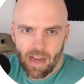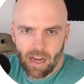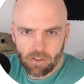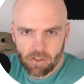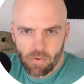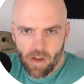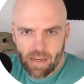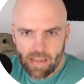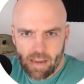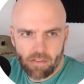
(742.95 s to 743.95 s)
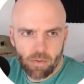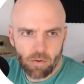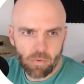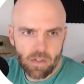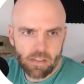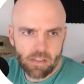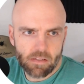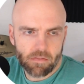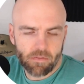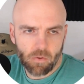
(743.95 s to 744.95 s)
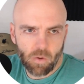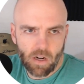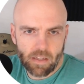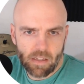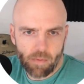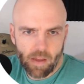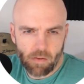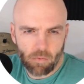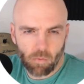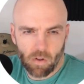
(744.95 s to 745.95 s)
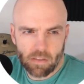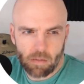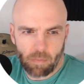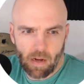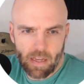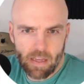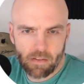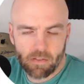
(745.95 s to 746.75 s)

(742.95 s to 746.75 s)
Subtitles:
I gave them a reason for why they may want to buy it.